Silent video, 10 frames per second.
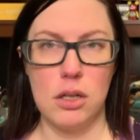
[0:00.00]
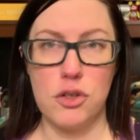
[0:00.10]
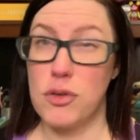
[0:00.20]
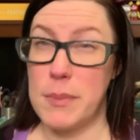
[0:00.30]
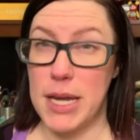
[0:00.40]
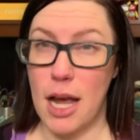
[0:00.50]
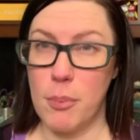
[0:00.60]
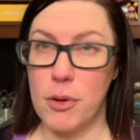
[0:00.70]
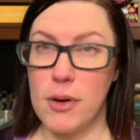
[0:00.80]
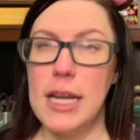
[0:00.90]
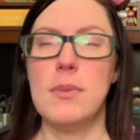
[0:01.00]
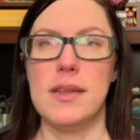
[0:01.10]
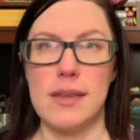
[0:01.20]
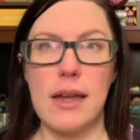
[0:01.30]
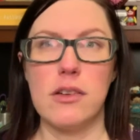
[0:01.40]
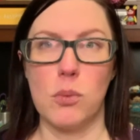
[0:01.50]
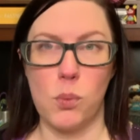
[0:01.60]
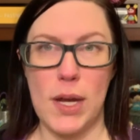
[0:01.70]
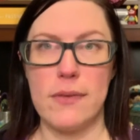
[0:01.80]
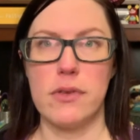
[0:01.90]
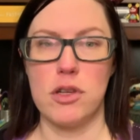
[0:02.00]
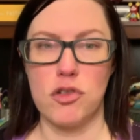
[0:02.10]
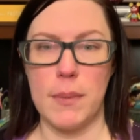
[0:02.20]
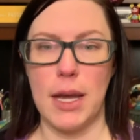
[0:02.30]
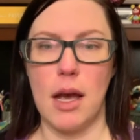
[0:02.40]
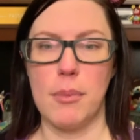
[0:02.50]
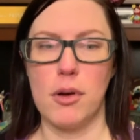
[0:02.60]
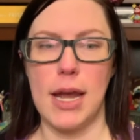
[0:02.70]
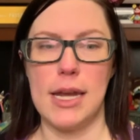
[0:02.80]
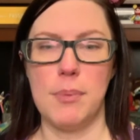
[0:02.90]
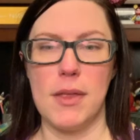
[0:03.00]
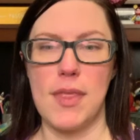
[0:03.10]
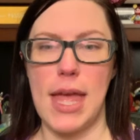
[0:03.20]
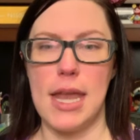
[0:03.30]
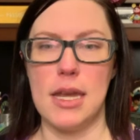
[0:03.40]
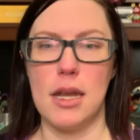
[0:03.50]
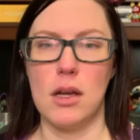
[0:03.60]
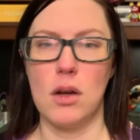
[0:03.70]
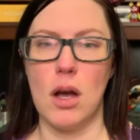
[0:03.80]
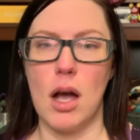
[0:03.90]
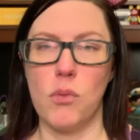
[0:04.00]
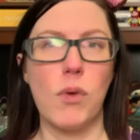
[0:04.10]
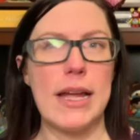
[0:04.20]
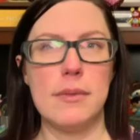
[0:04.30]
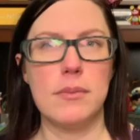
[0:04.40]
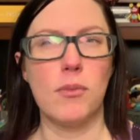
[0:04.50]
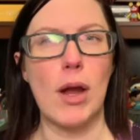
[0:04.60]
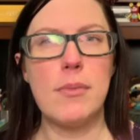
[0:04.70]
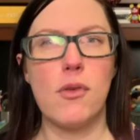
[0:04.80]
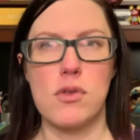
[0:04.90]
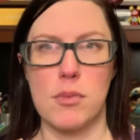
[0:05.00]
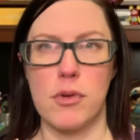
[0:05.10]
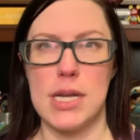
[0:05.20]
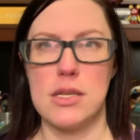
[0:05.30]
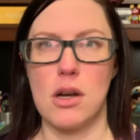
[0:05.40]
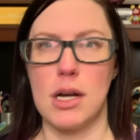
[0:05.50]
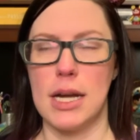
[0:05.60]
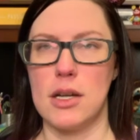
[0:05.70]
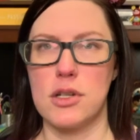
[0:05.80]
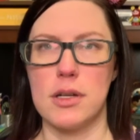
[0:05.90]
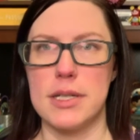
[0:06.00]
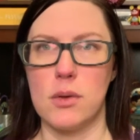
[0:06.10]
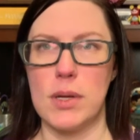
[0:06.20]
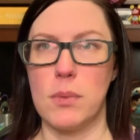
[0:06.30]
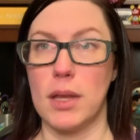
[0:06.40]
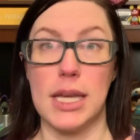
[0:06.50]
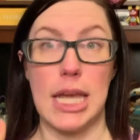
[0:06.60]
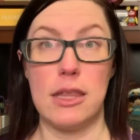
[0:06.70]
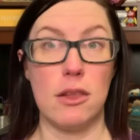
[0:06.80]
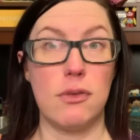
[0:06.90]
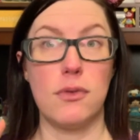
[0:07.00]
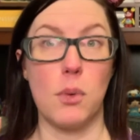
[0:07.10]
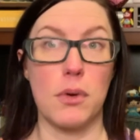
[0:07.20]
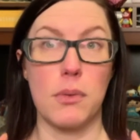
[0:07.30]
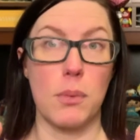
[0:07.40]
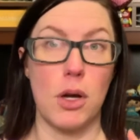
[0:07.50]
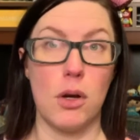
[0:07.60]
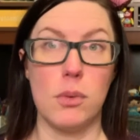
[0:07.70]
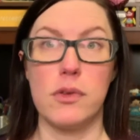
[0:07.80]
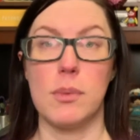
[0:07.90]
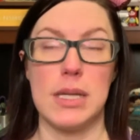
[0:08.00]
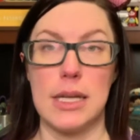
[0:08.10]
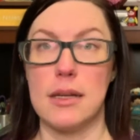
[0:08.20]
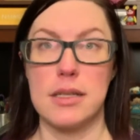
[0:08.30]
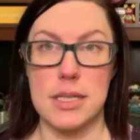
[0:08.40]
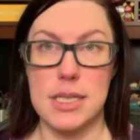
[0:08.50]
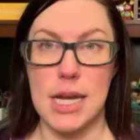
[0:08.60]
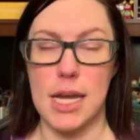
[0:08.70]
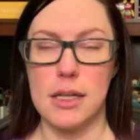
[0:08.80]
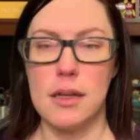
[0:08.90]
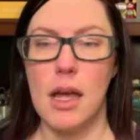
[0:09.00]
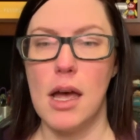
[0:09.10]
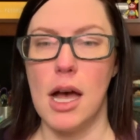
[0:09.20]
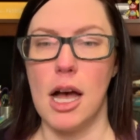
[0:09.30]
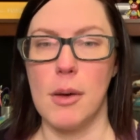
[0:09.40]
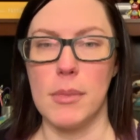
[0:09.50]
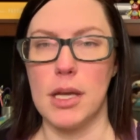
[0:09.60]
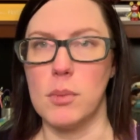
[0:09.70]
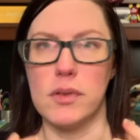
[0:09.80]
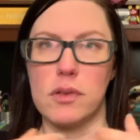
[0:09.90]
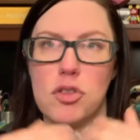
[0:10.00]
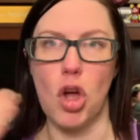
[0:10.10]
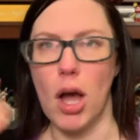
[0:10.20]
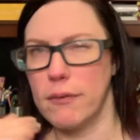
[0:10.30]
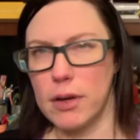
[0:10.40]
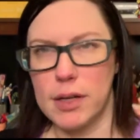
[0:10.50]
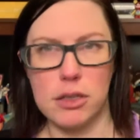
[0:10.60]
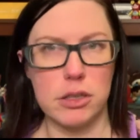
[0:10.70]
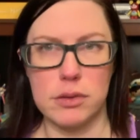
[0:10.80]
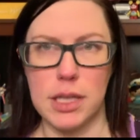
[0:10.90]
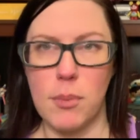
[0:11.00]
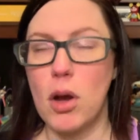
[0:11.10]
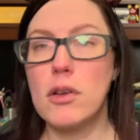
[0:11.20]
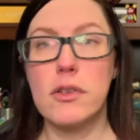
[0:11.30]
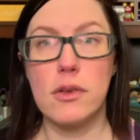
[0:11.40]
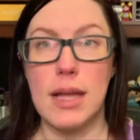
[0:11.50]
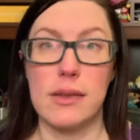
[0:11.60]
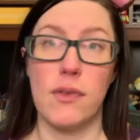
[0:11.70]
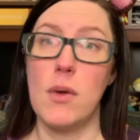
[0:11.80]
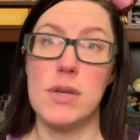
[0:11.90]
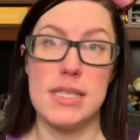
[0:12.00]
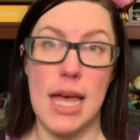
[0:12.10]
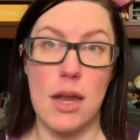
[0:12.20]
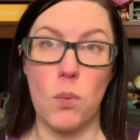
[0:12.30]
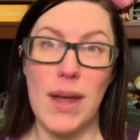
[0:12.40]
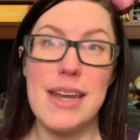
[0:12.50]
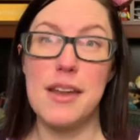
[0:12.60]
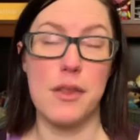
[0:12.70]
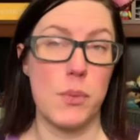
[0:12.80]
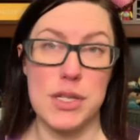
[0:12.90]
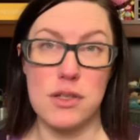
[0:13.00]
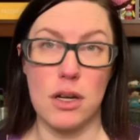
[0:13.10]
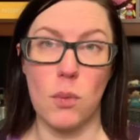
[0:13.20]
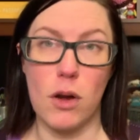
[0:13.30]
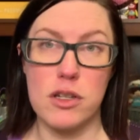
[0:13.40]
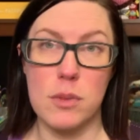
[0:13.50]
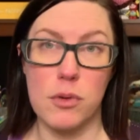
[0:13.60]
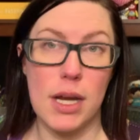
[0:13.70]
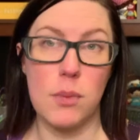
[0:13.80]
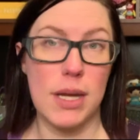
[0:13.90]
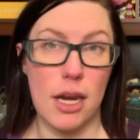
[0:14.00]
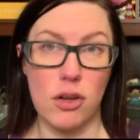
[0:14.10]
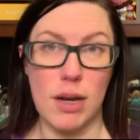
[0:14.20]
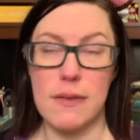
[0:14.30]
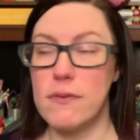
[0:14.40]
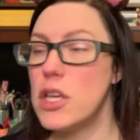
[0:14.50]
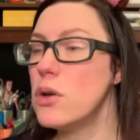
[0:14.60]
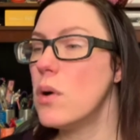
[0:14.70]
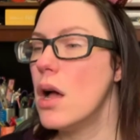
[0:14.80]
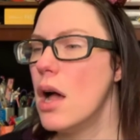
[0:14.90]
Dreaming Up parade. We sat to wait for the Dreaming Up parade, but then right before the parade started, it turned out we were like in the 4th row, so we needed to stand. It was not very clearly marked, so that's fine. We sat and waited, and then we stood and watched the parade, and we had a great view.